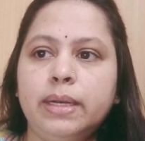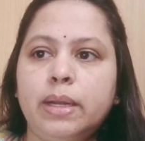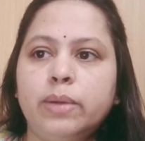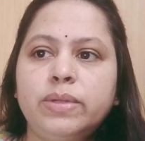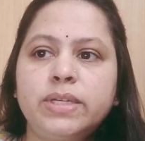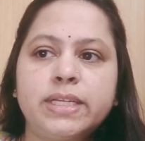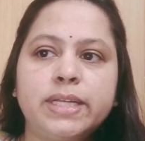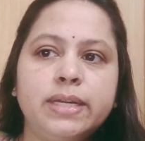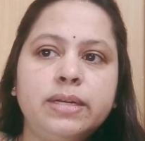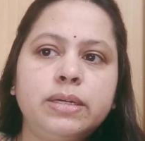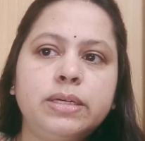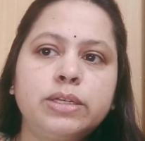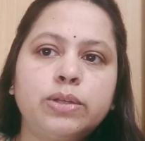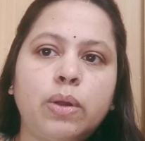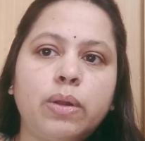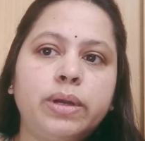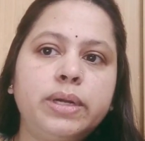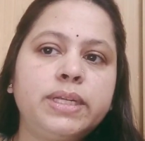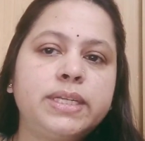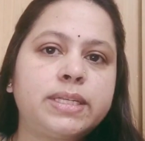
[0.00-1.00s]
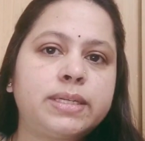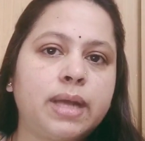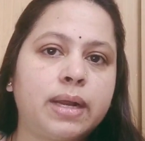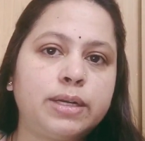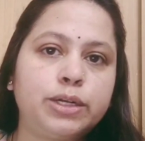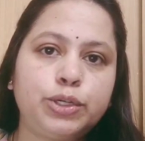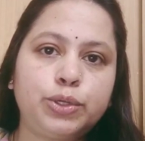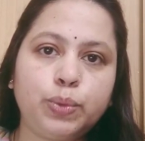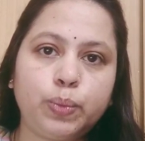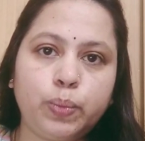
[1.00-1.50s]
Now the center has already
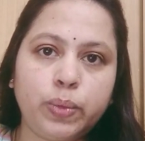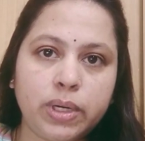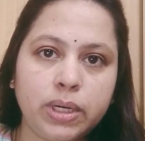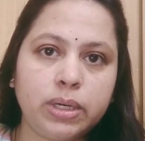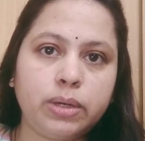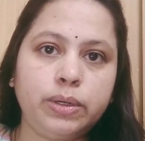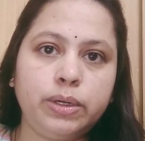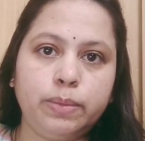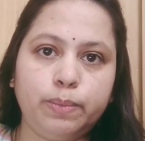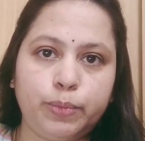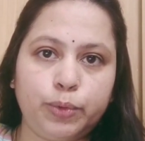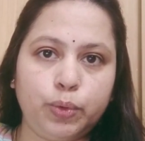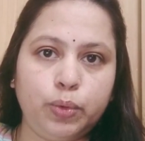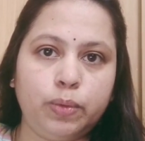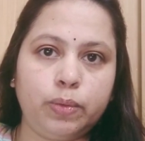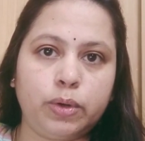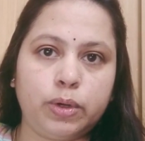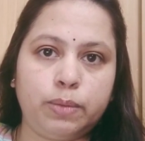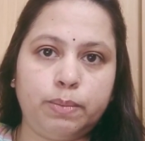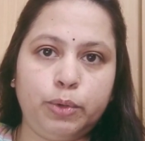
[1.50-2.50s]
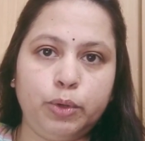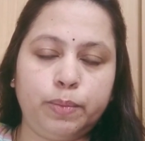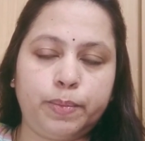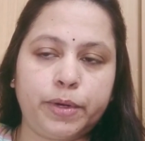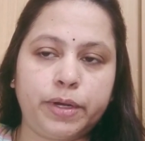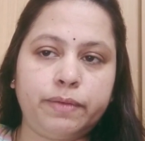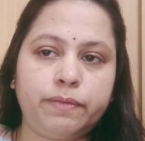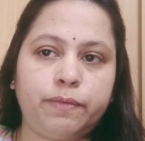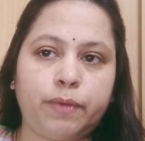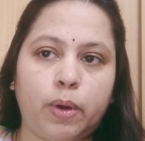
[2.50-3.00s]
started to work on a
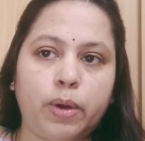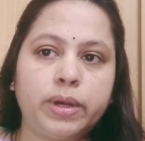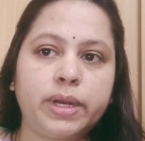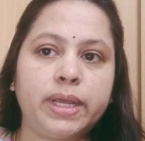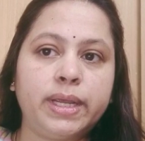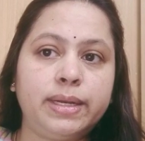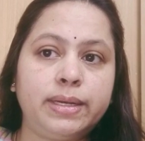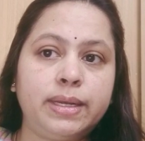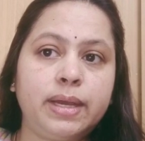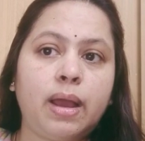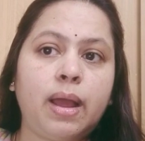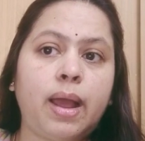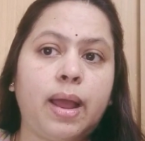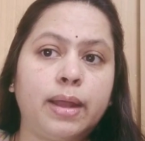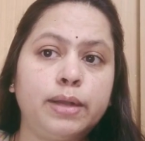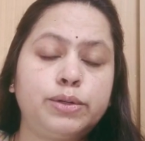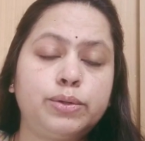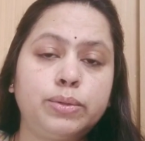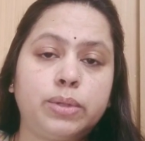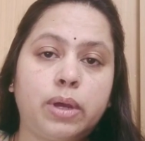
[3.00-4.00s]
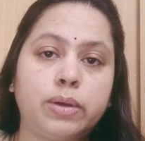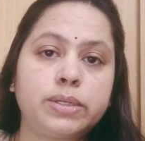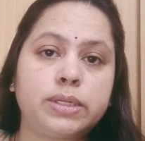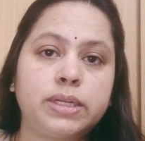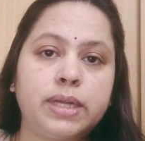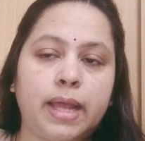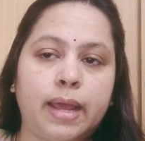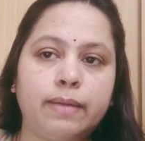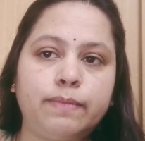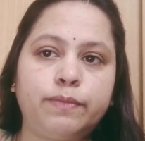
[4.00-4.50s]
blueprint for India at
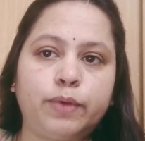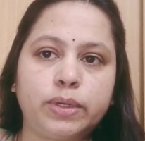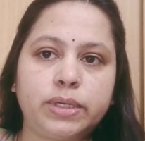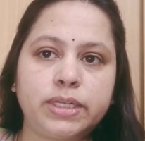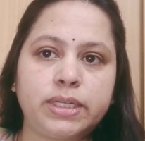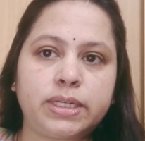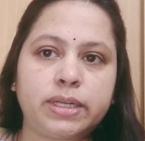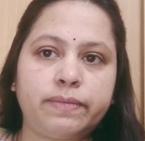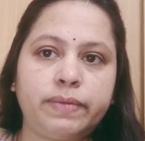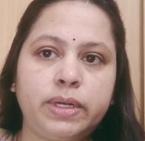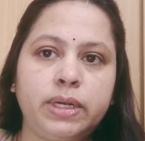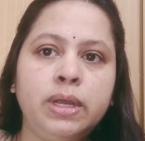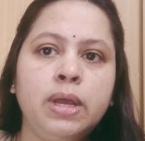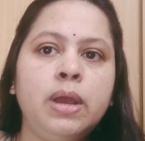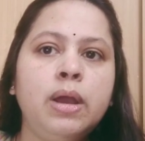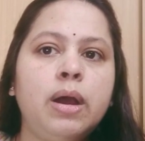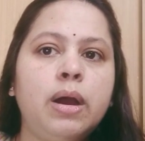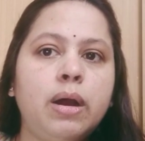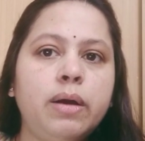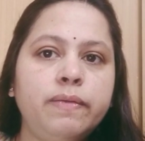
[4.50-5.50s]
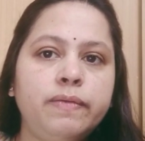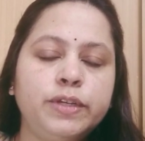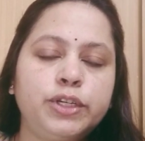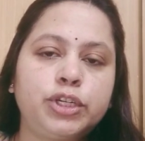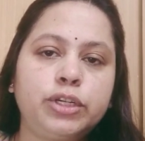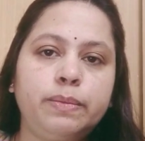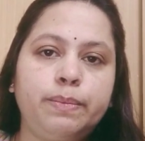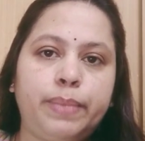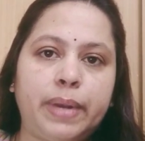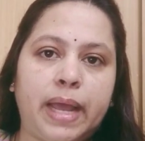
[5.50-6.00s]
2047, a
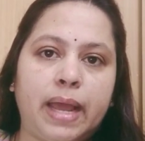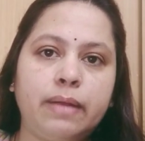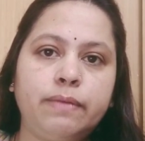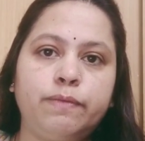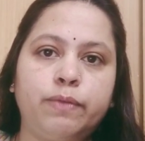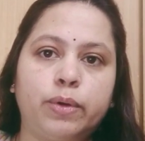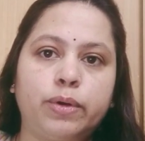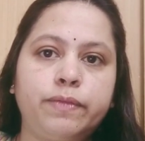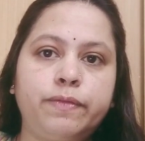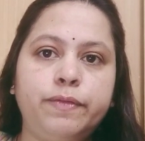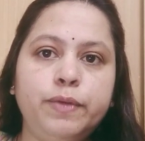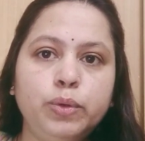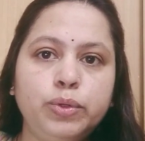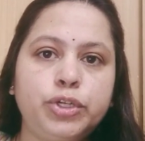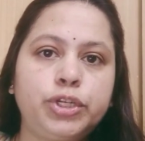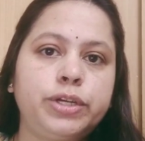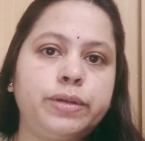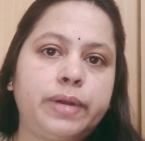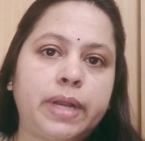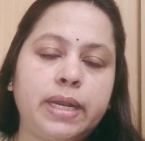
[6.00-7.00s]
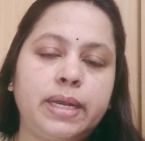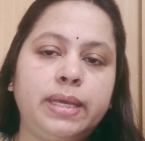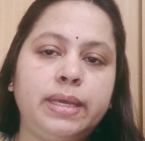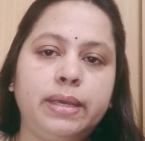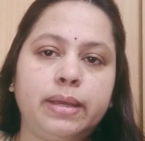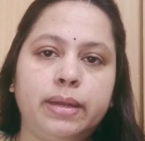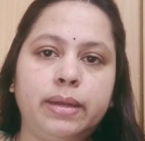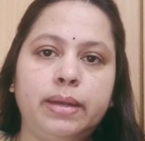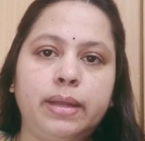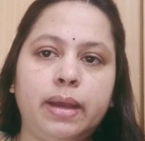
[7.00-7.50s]
vision plan for a
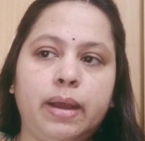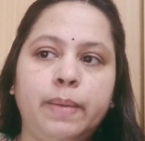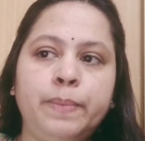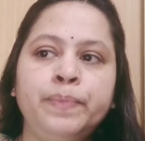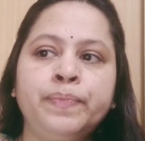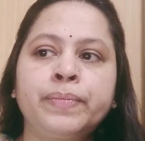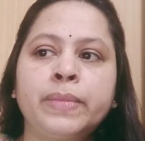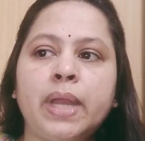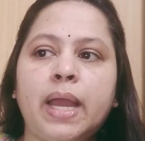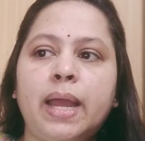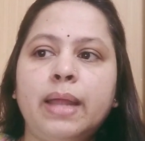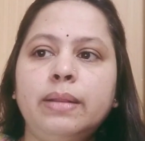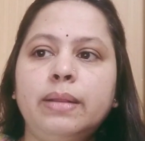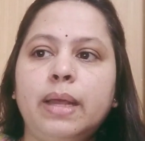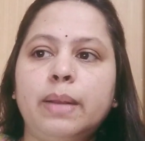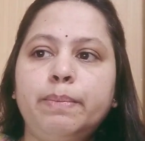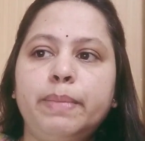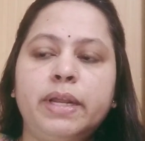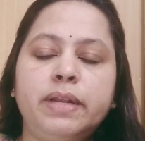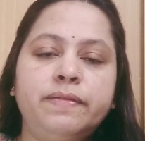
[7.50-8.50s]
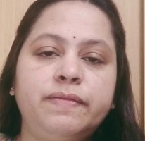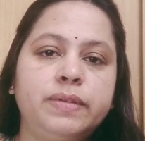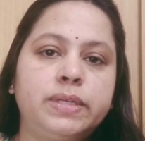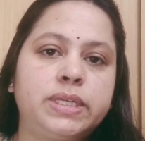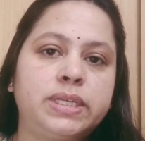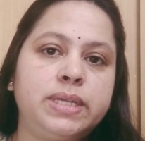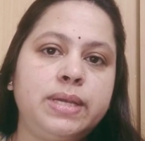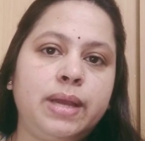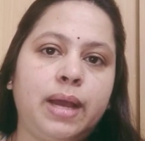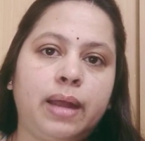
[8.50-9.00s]
future-ready India, and that
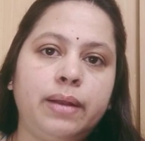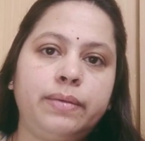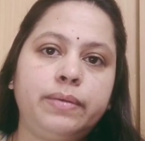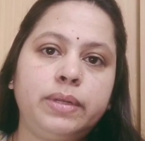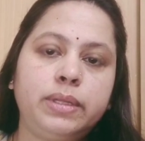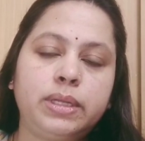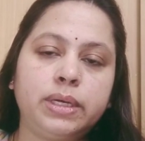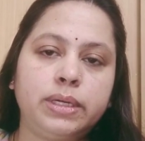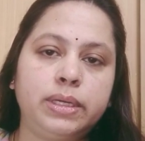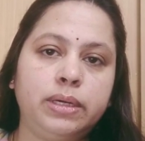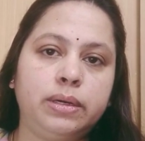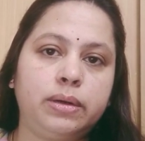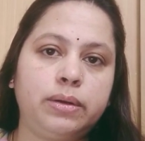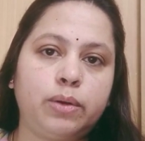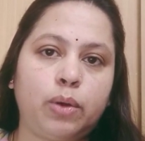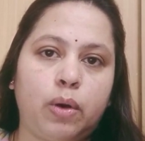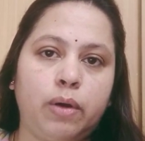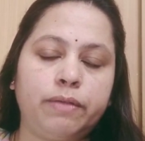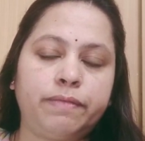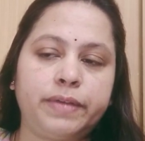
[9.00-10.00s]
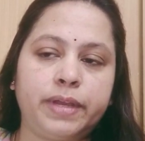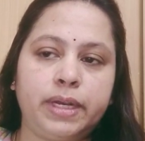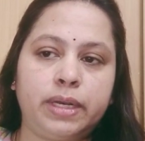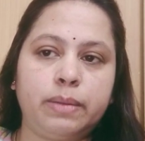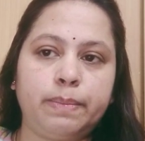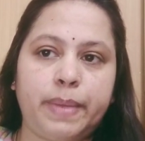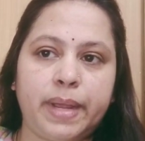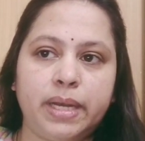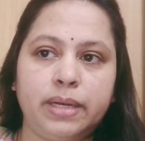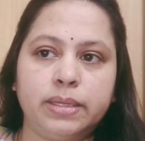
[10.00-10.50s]
benefits the 100th year of
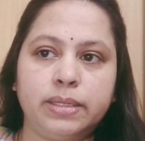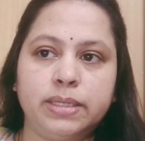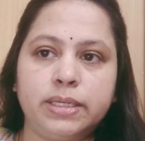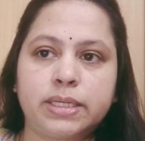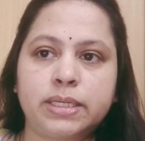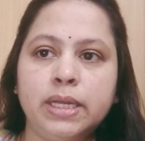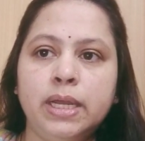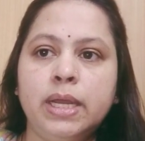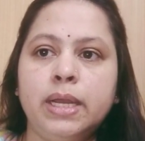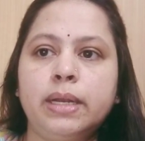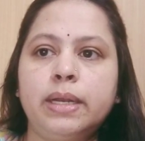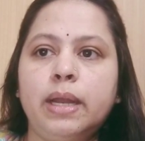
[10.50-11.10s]
independence.